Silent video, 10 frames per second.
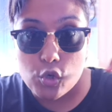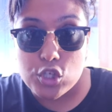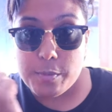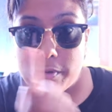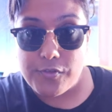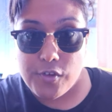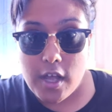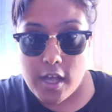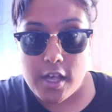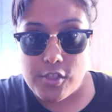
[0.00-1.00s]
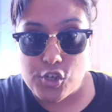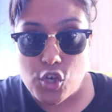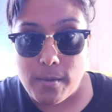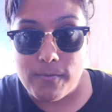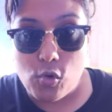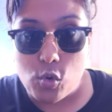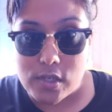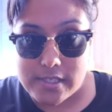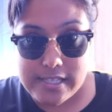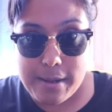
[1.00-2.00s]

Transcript: or do you prefer the Tom Fords?